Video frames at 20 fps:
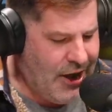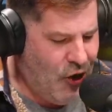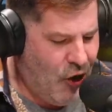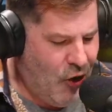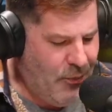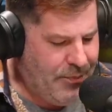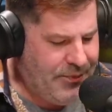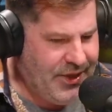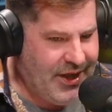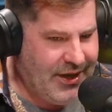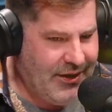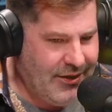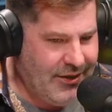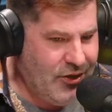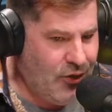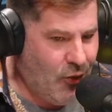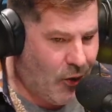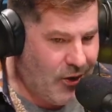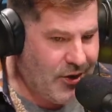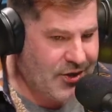I hope that
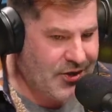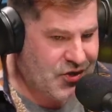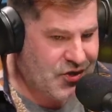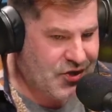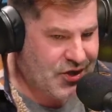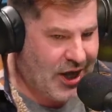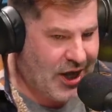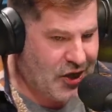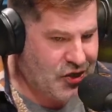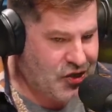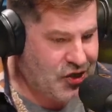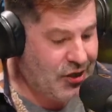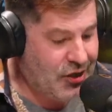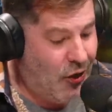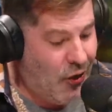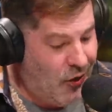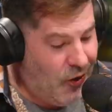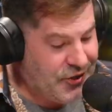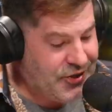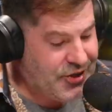your discussion
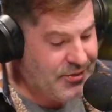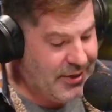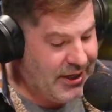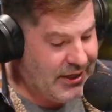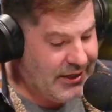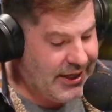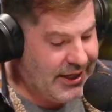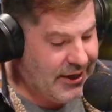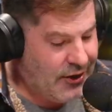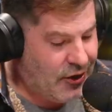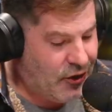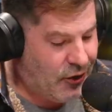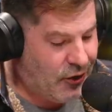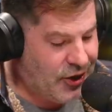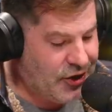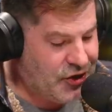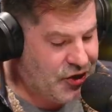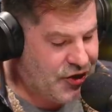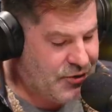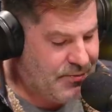ultimately
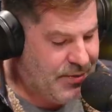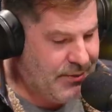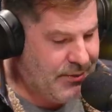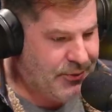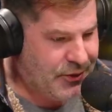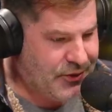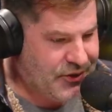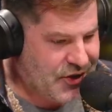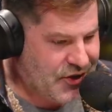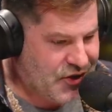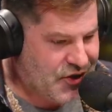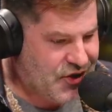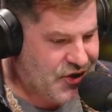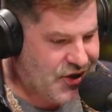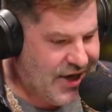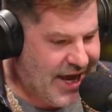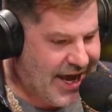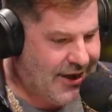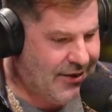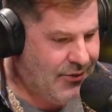encourages people to
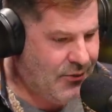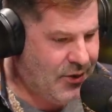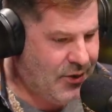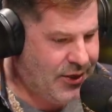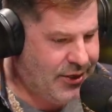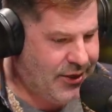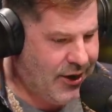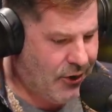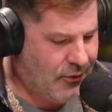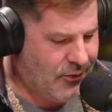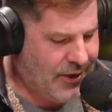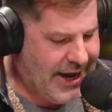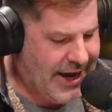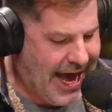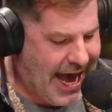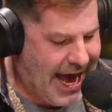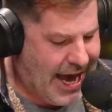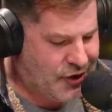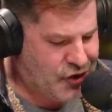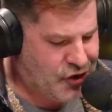sit with their
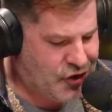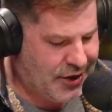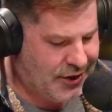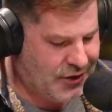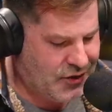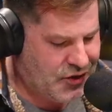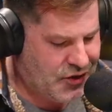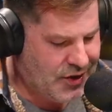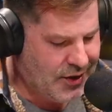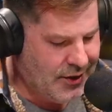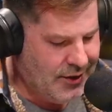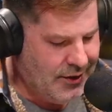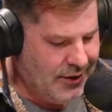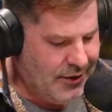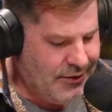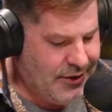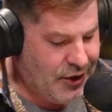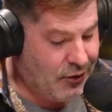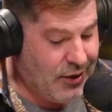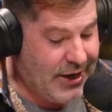reactions
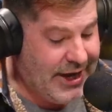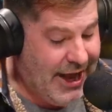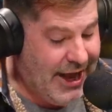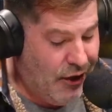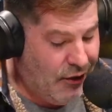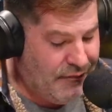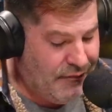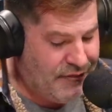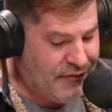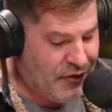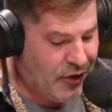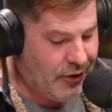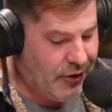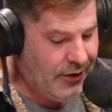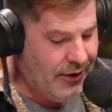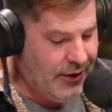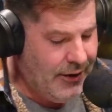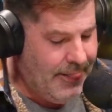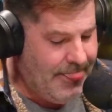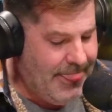that are
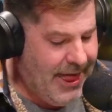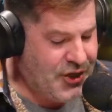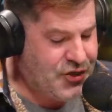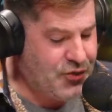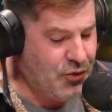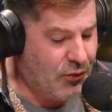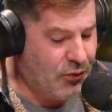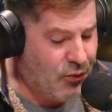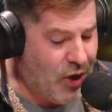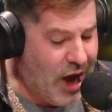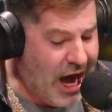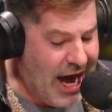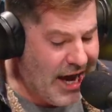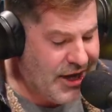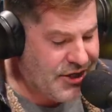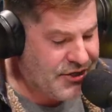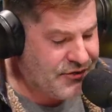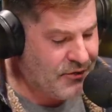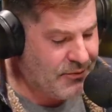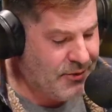unhelpful, and to
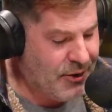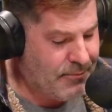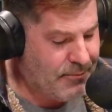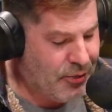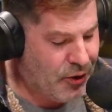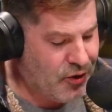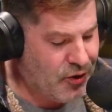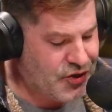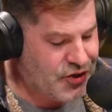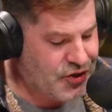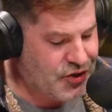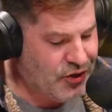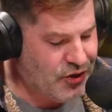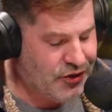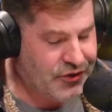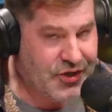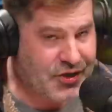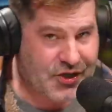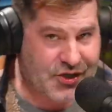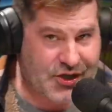arise from their
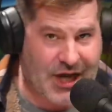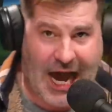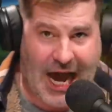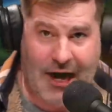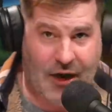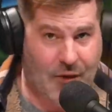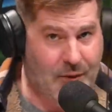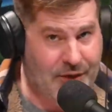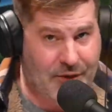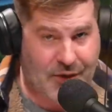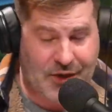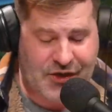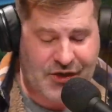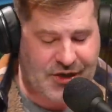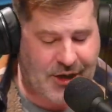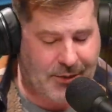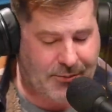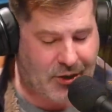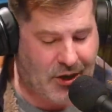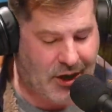personal desire, whether it's
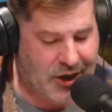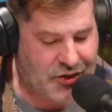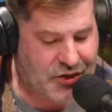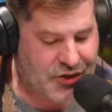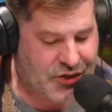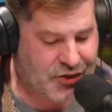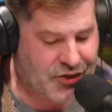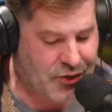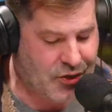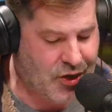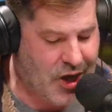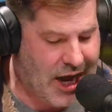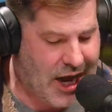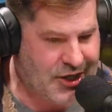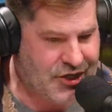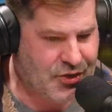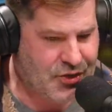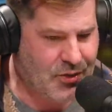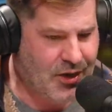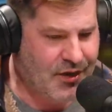subconscious or
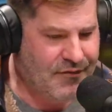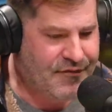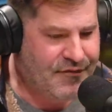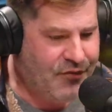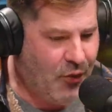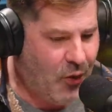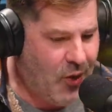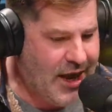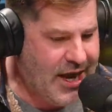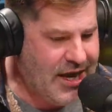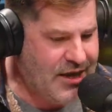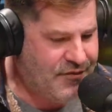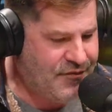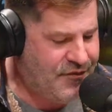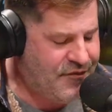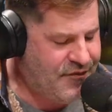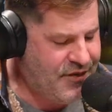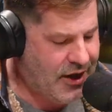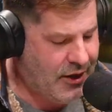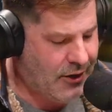not, to avoid
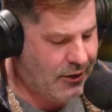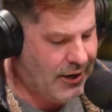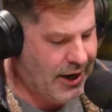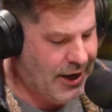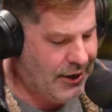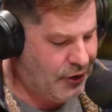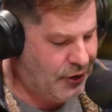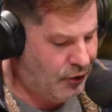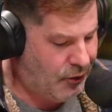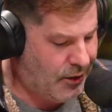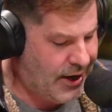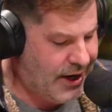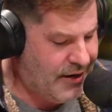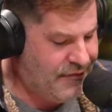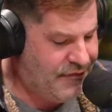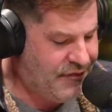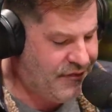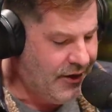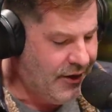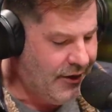fear and
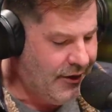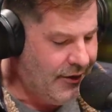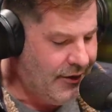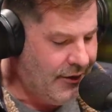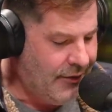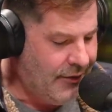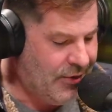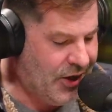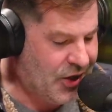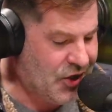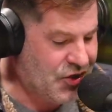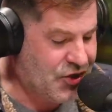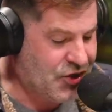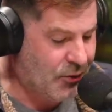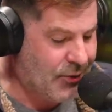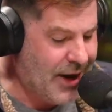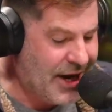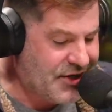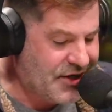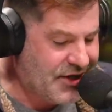grief, because
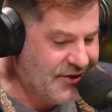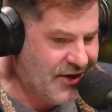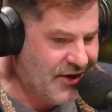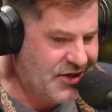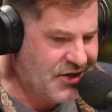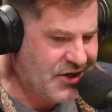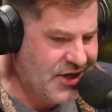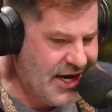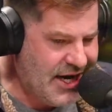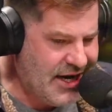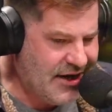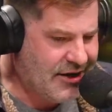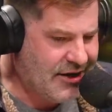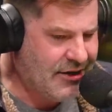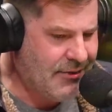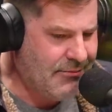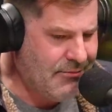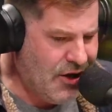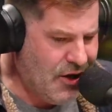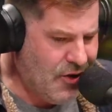the rest of us need
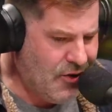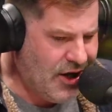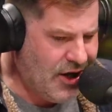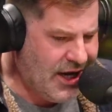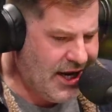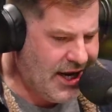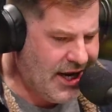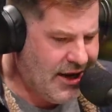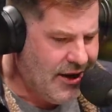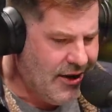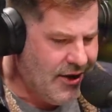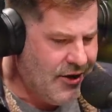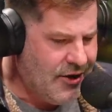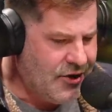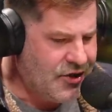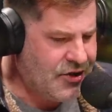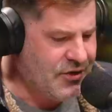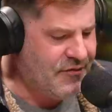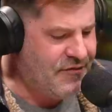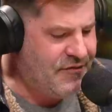community
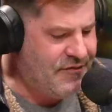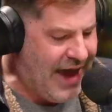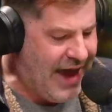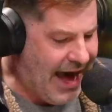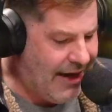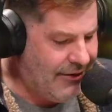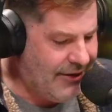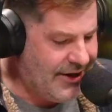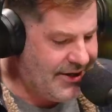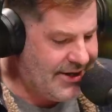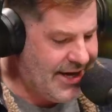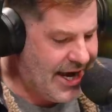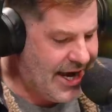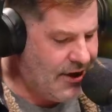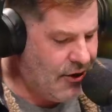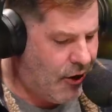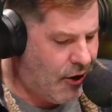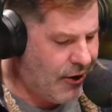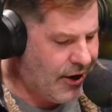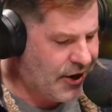to
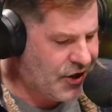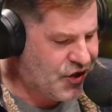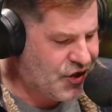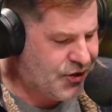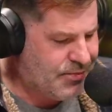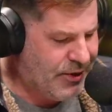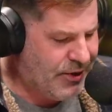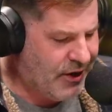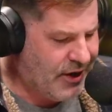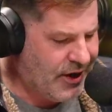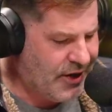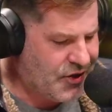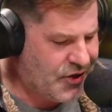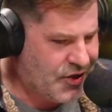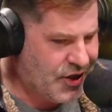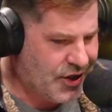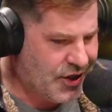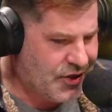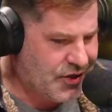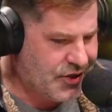validate our
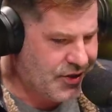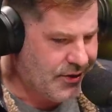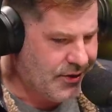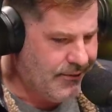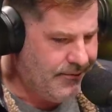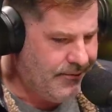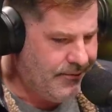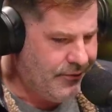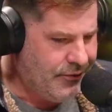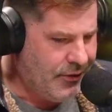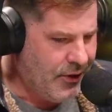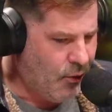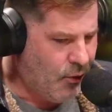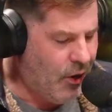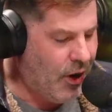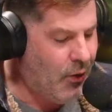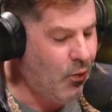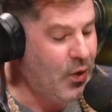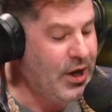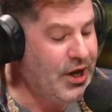experiences.
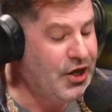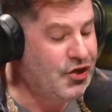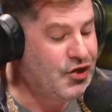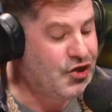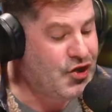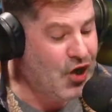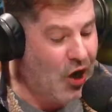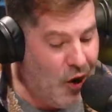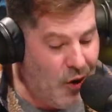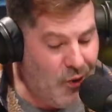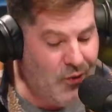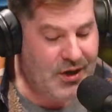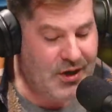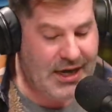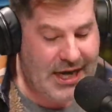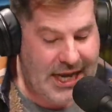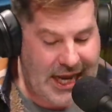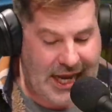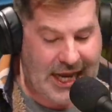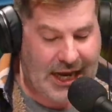What we don't
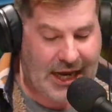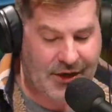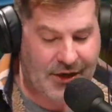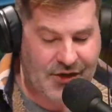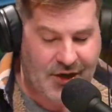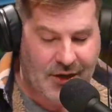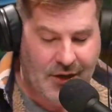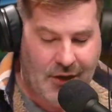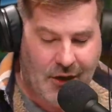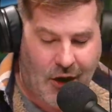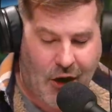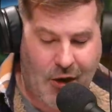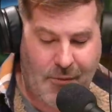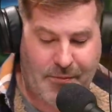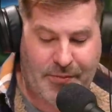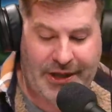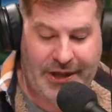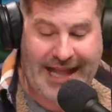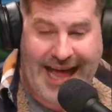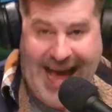need
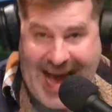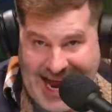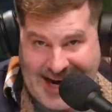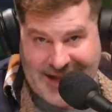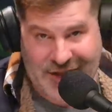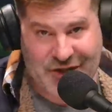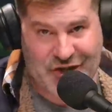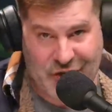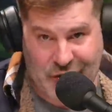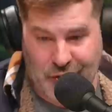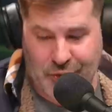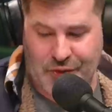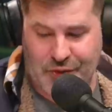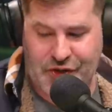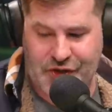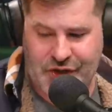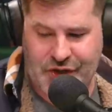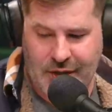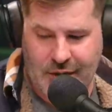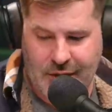are
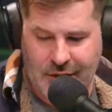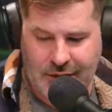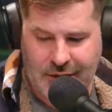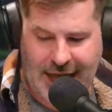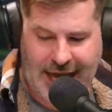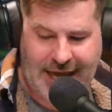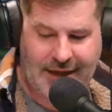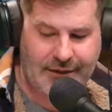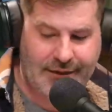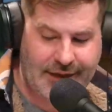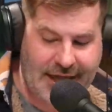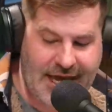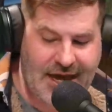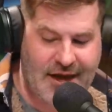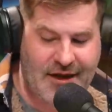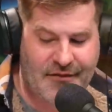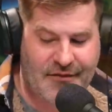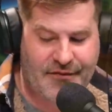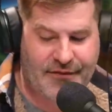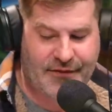platitudes like
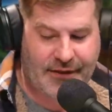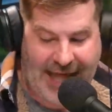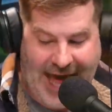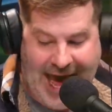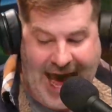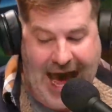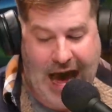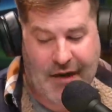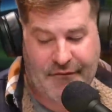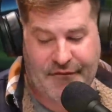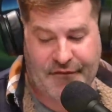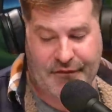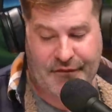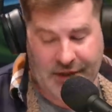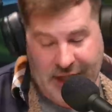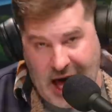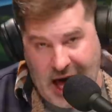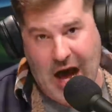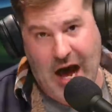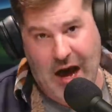live, laugh,
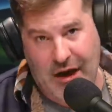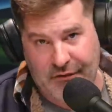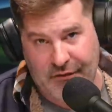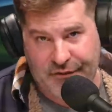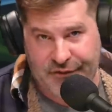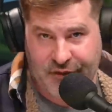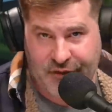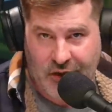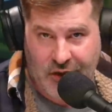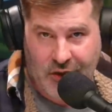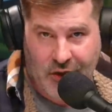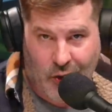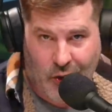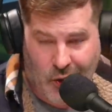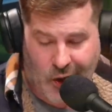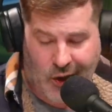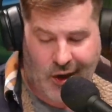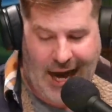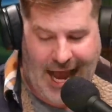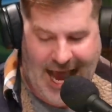love,
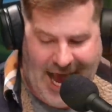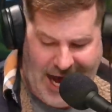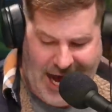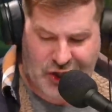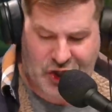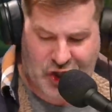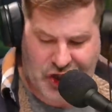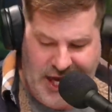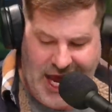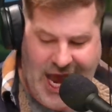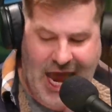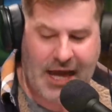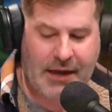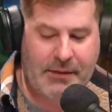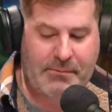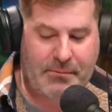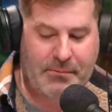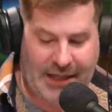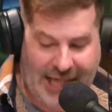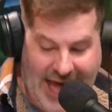or
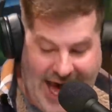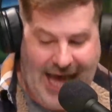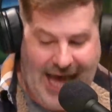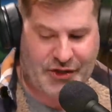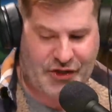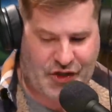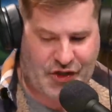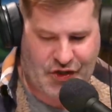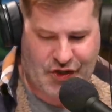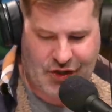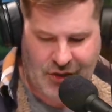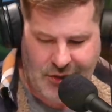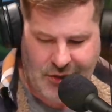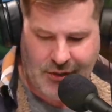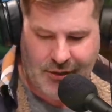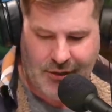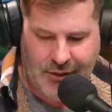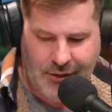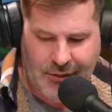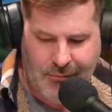hashtag blessed.
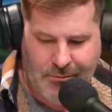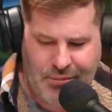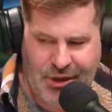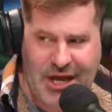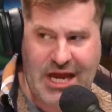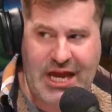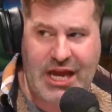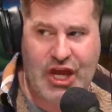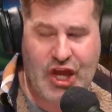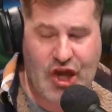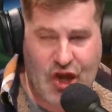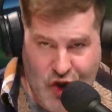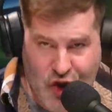Be